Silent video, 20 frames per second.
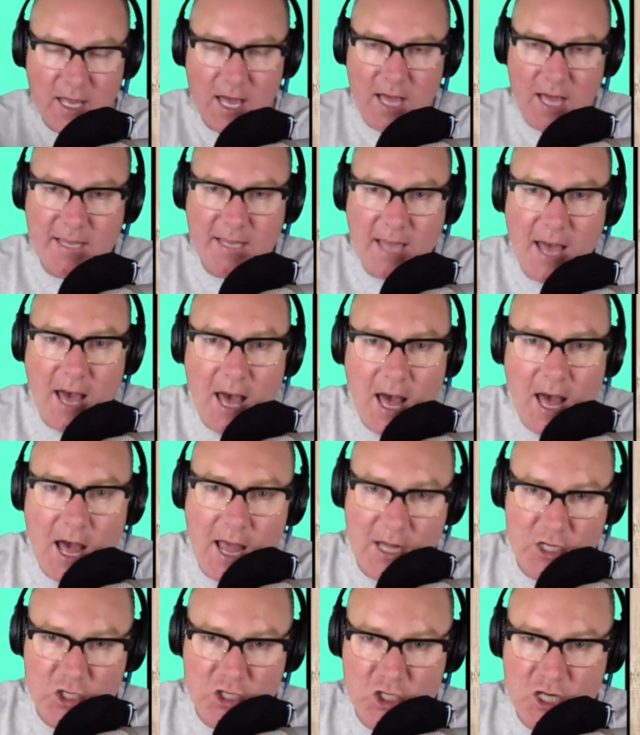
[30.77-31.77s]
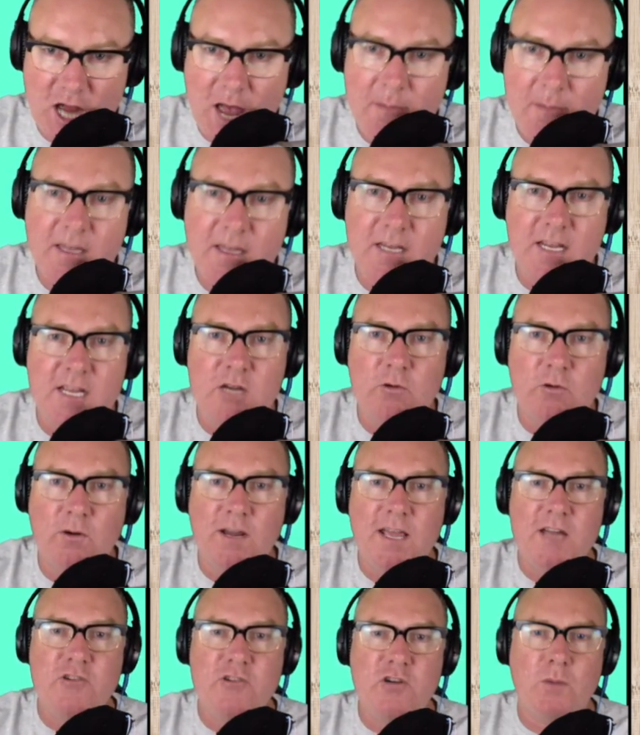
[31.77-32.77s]
a car and jamming it into an
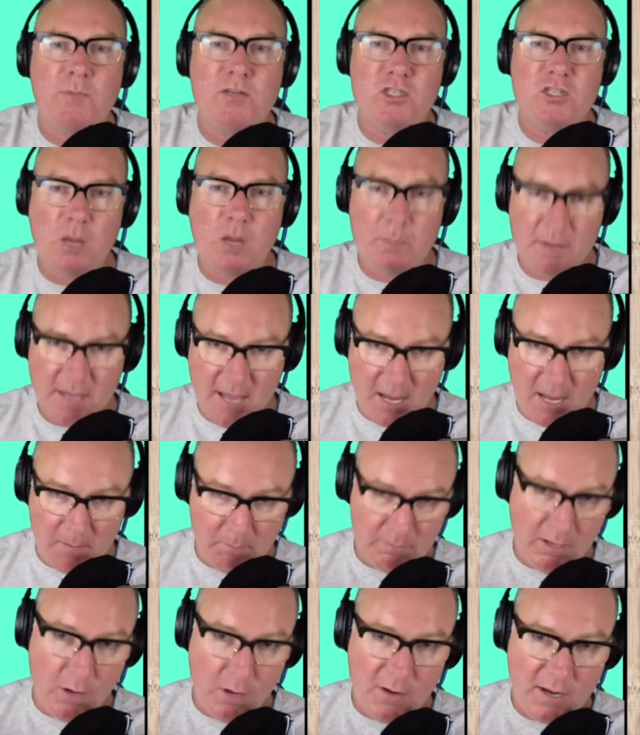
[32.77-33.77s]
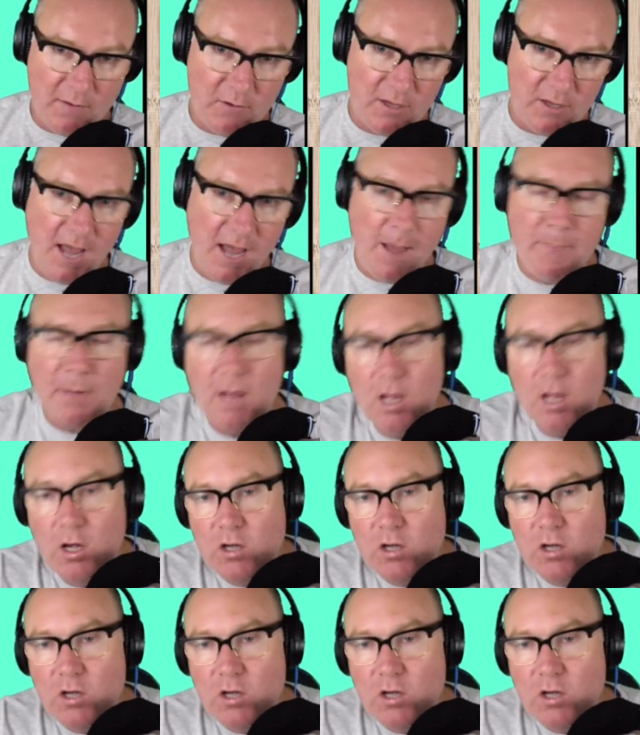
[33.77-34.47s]
airdrop and jumping out and blowing everything up,